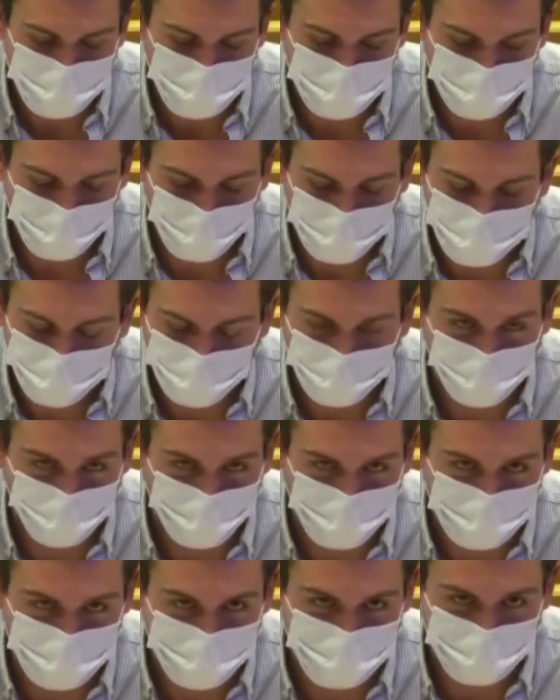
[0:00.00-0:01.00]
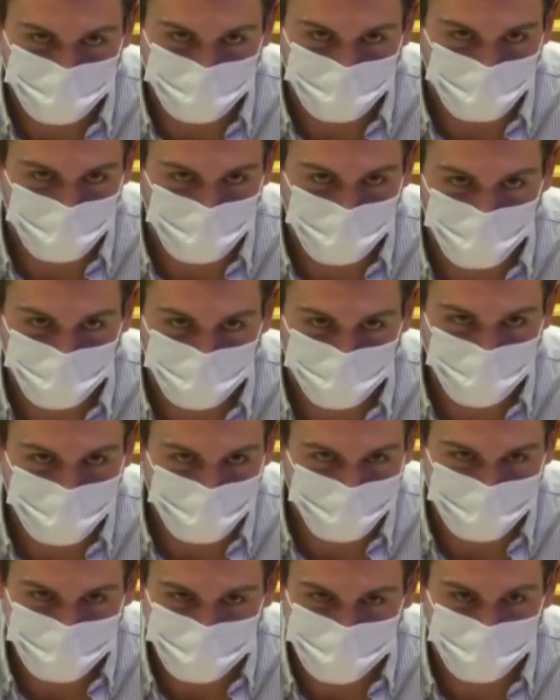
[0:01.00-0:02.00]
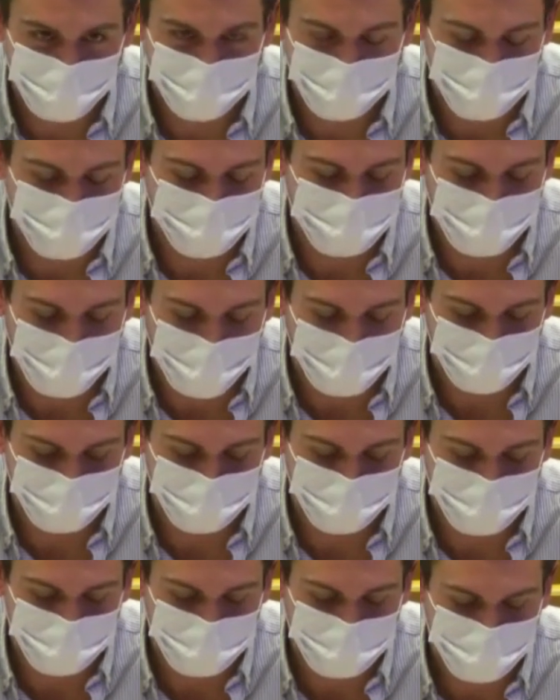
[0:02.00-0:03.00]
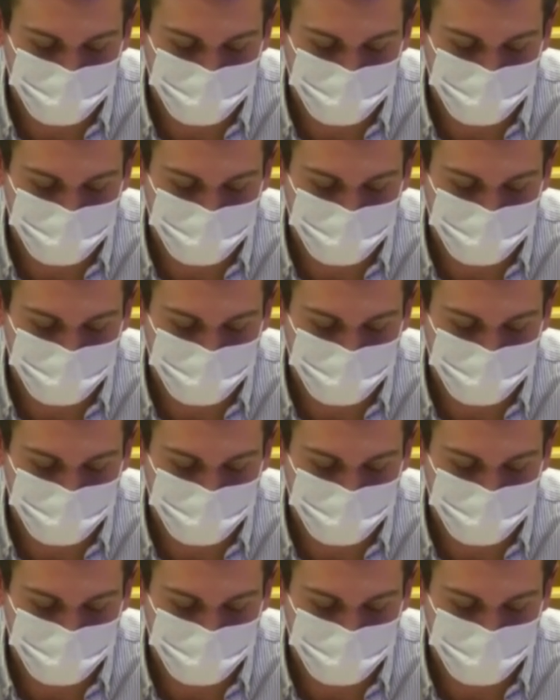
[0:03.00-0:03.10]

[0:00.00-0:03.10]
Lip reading: structural racism cannot realistically be tackled.